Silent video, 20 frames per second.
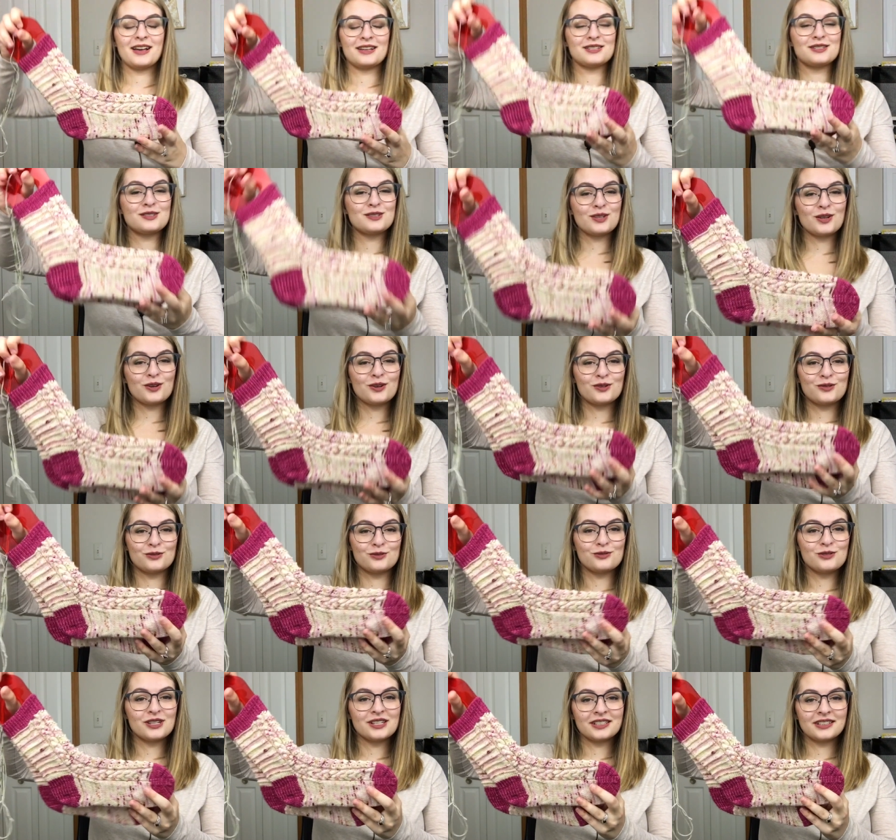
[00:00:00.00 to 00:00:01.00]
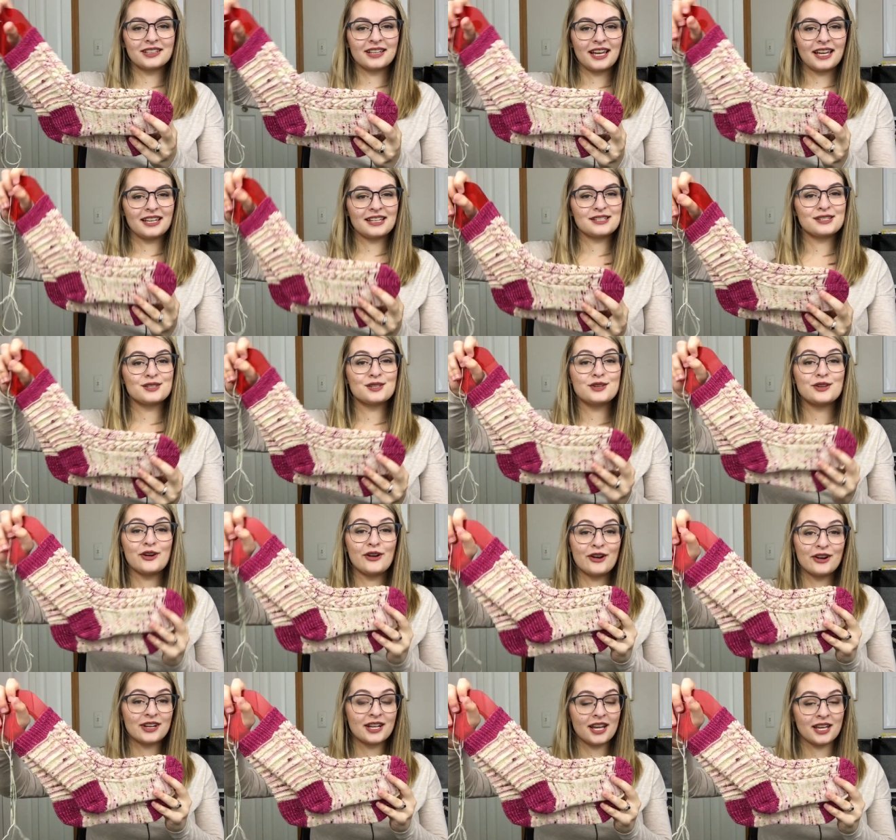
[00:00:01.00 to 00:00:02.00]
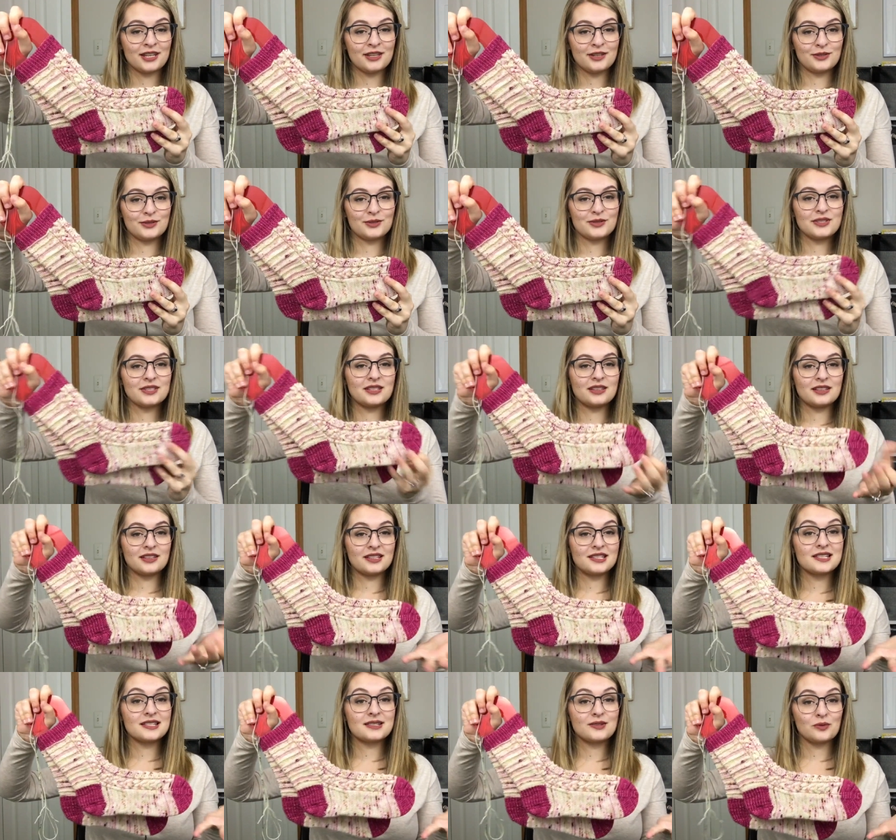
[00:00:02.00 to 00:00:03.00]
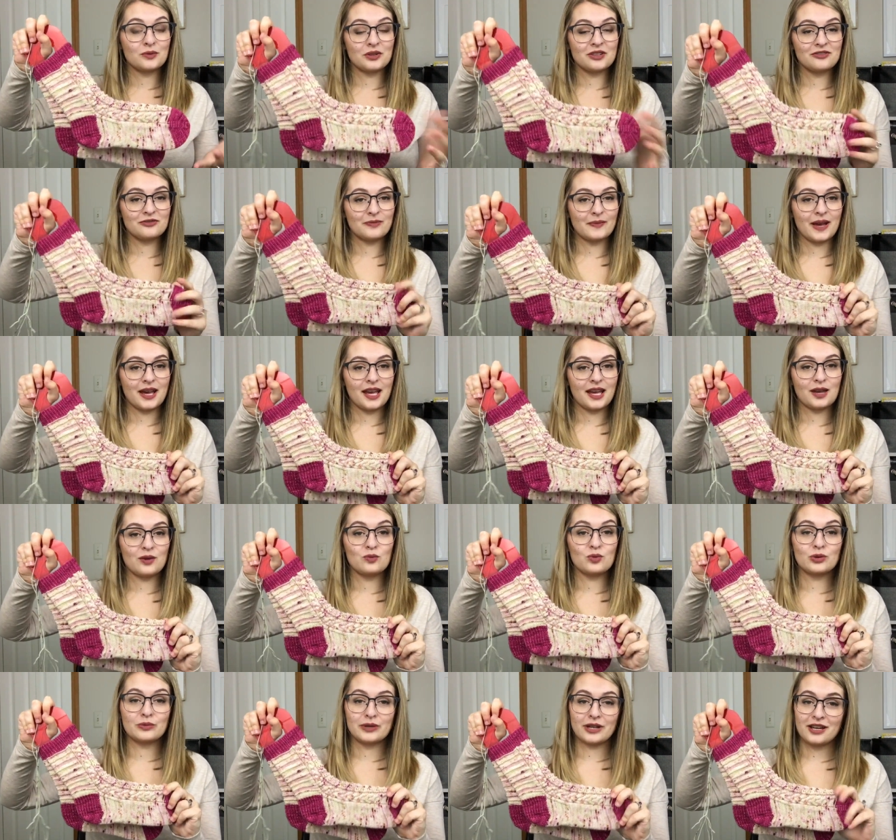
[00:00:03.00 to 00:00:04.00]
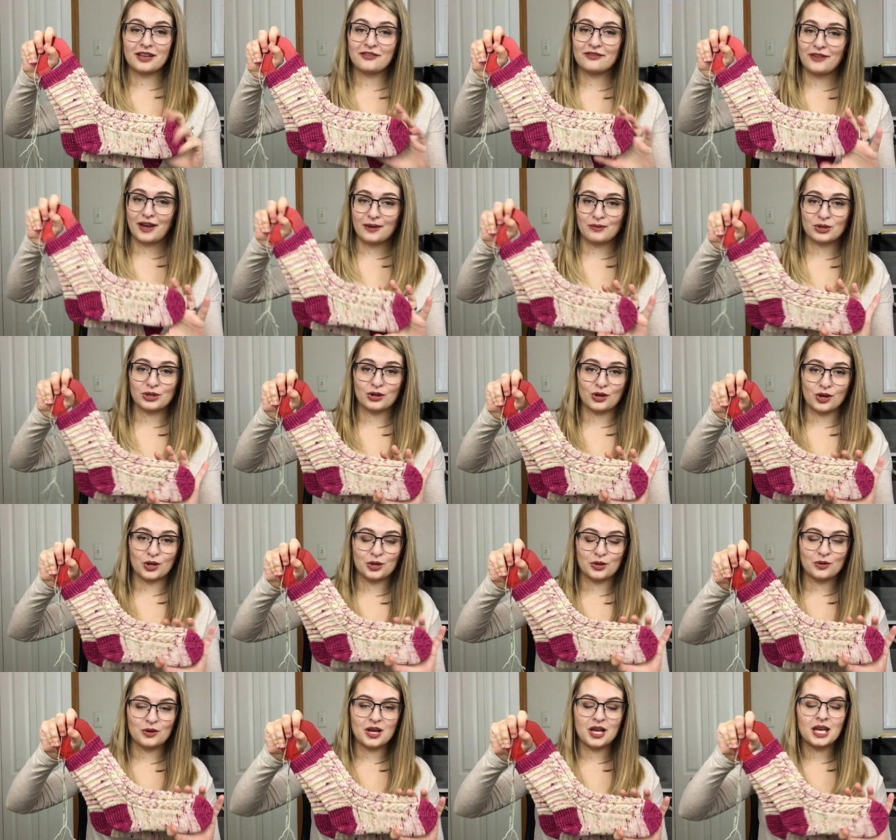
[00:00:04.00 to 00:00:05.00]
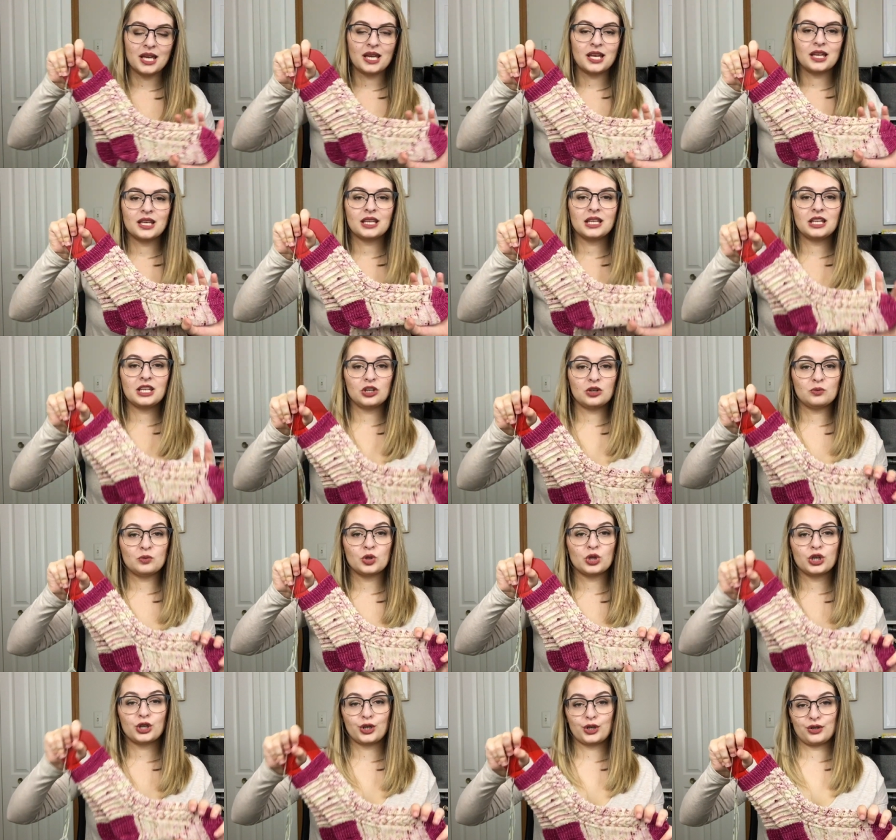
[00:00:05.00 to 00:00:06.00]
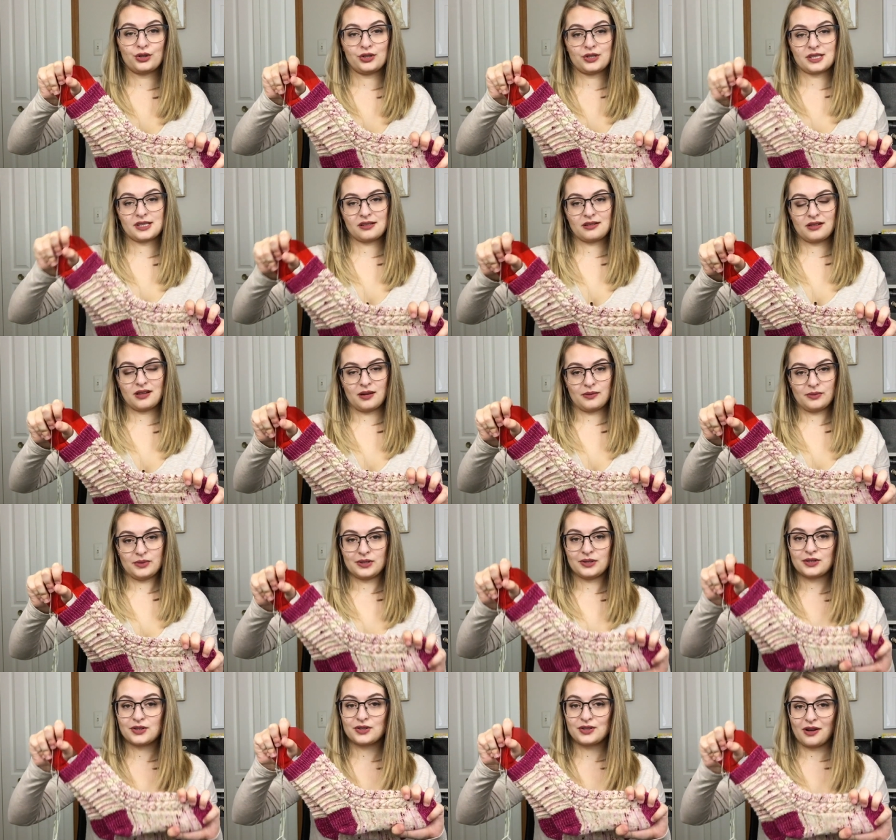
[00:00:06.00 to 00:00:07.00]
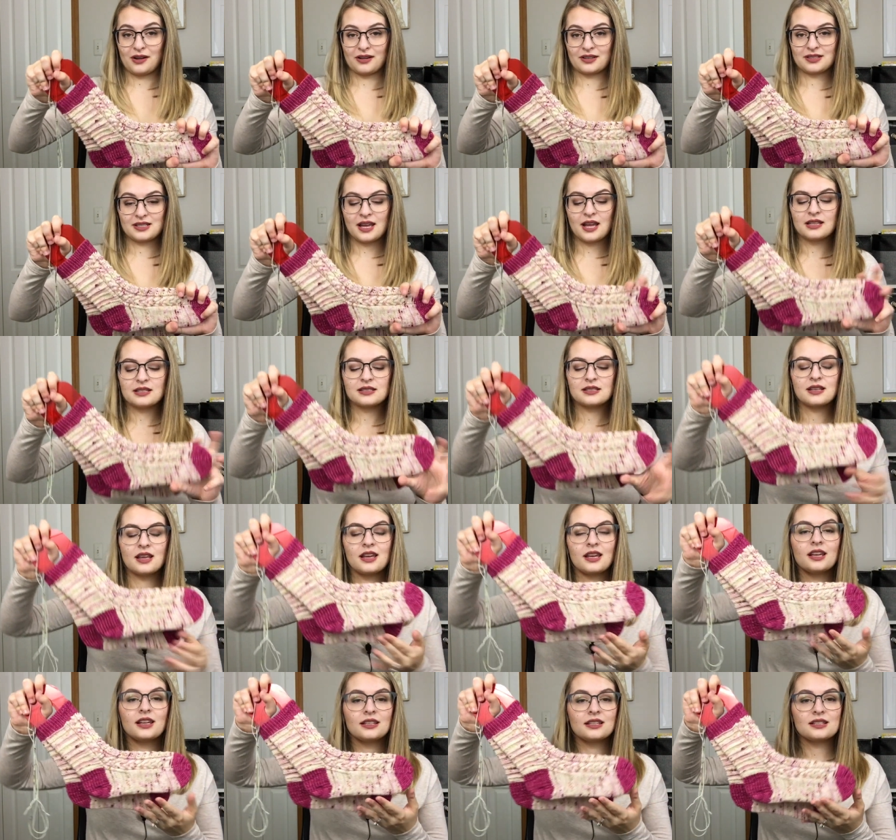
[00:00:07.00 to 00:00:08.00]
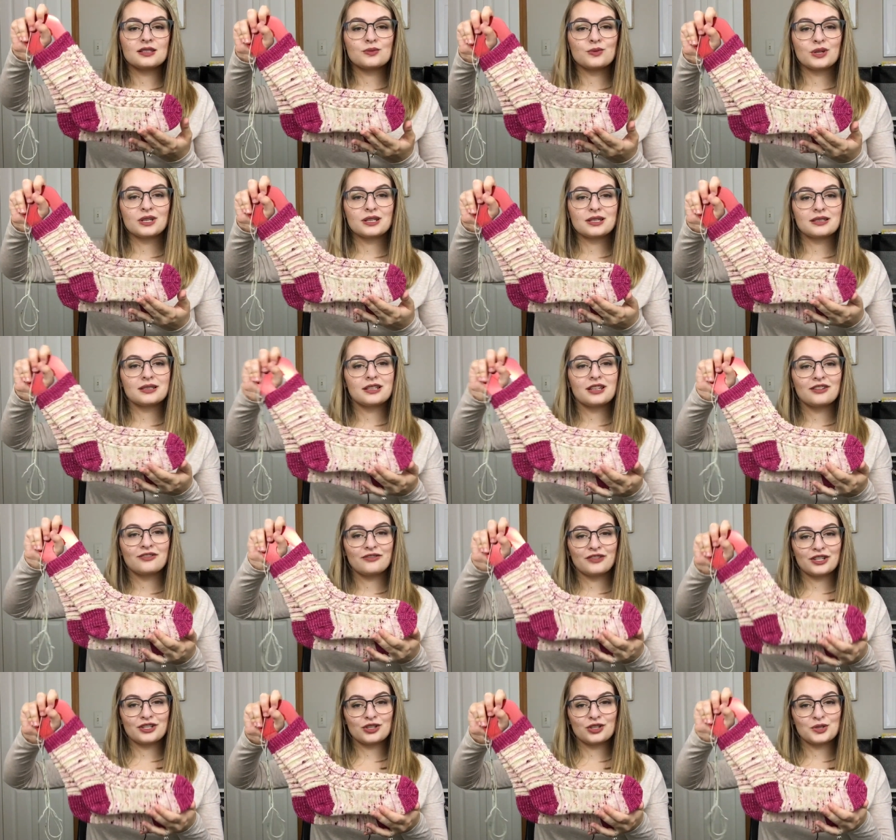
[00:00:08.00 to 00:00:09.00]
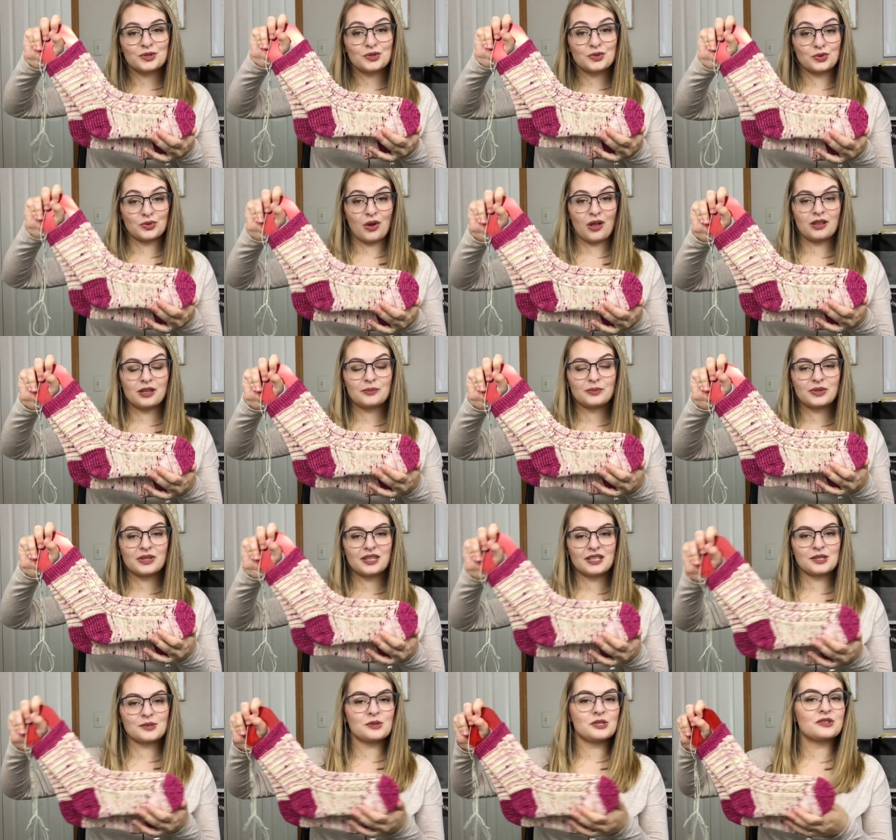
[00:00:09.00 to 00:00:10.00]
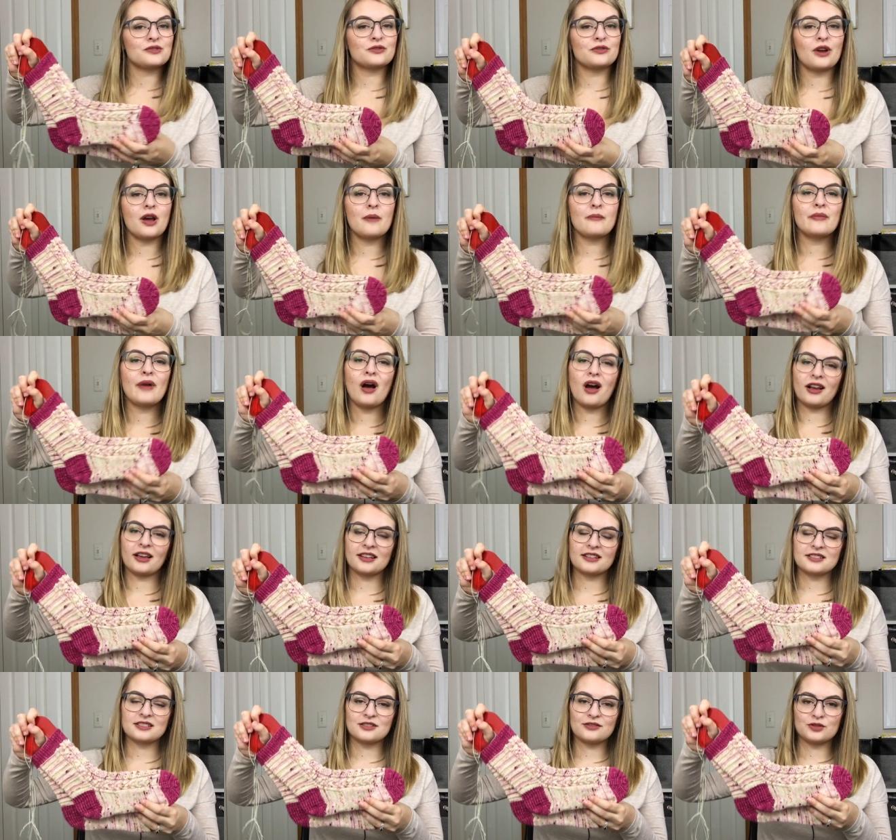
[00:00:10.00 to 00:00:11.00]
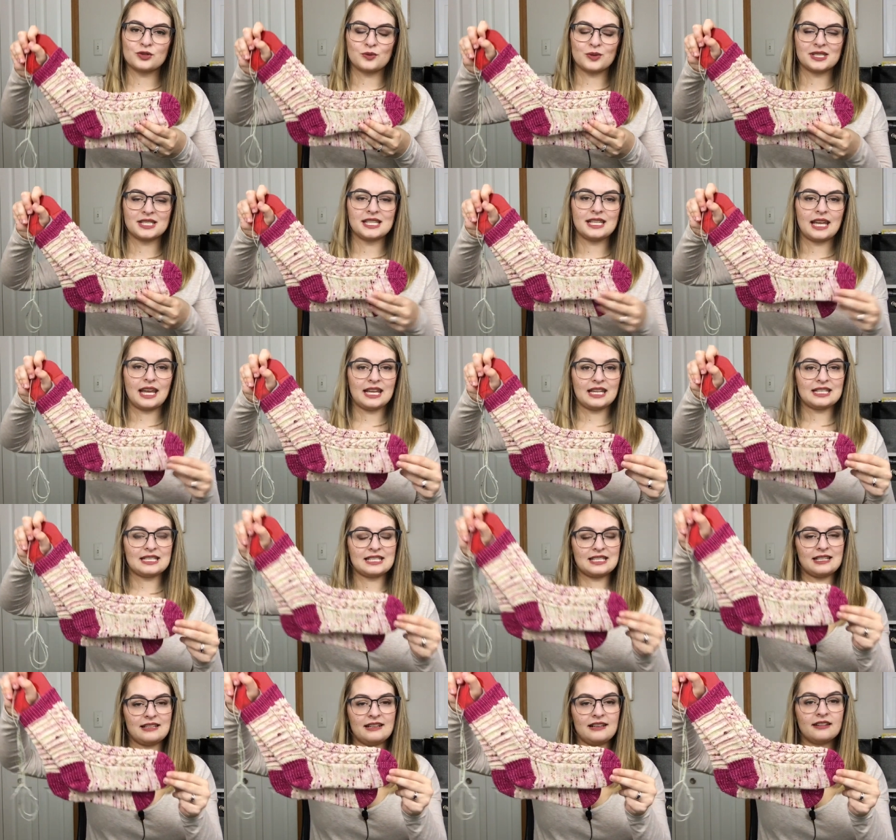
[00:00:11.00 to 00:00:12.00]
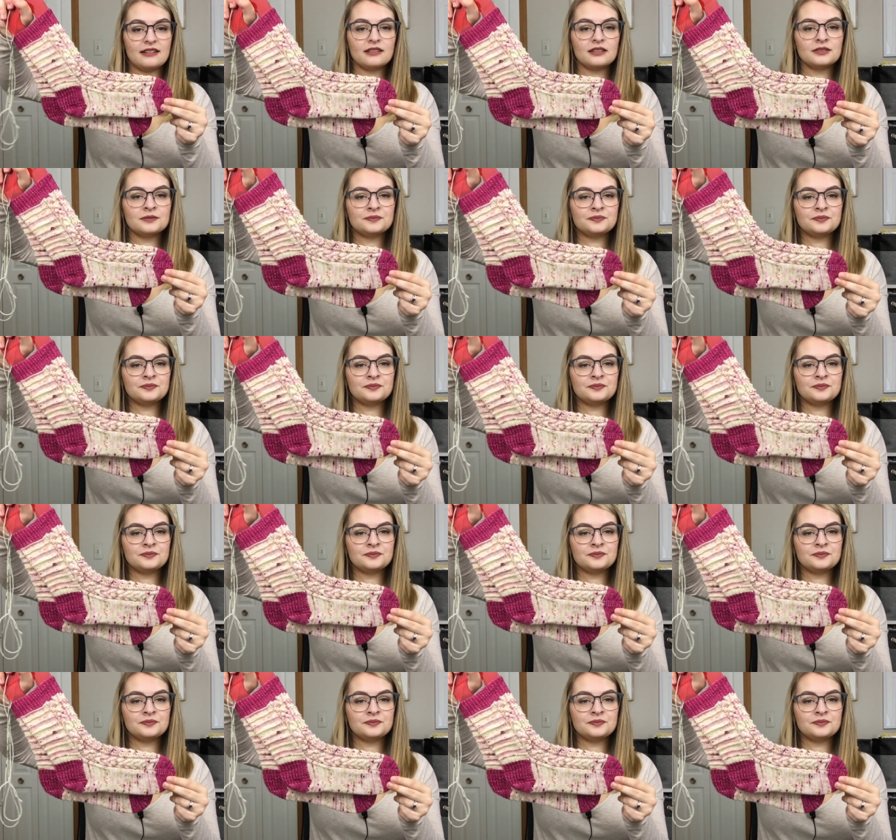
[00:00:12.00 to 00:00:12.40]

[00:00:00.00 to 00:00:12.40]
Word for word: So I guess the yarn I used is one of my Woolberry Fiber Co. Gilmore Girls Club sock sets. This one is in Vicious Trollup. This is from August of 2018.